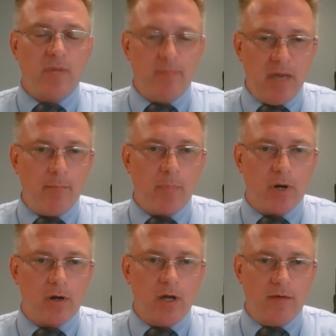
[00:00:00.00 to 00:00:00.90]
The family
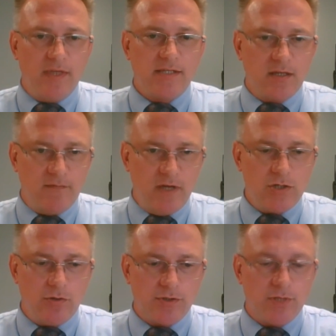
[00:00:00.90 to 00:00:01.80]
member of these
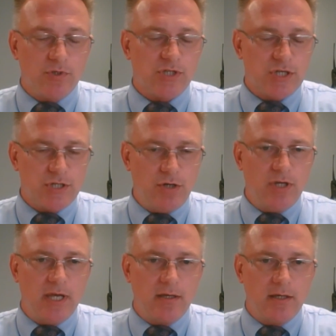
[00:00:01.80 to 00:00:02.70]
individuals that was a
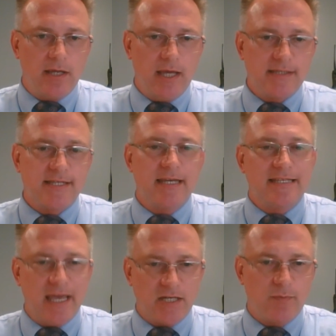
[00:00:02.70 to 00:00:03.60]
student had
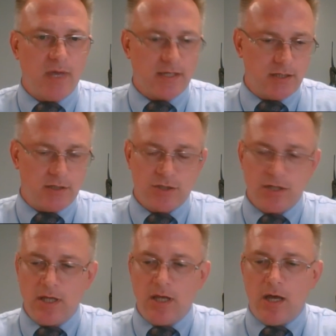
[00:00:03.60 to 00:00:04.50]
sent a text
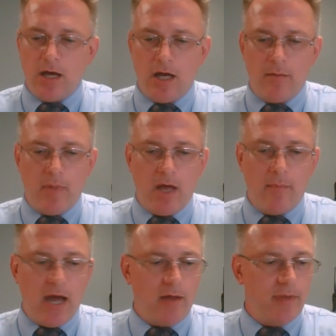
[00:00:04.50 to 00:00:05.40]
message
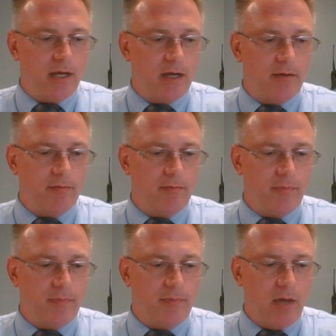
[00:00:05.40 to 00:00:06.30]
um, about
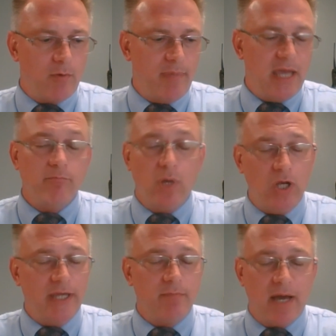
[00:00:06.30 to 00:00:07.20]
their, they were
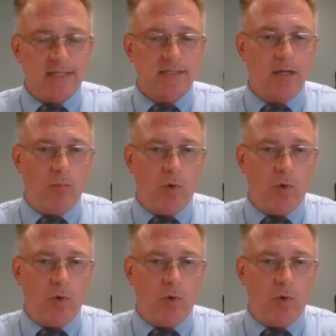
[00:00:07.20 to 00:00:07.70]
being bullied by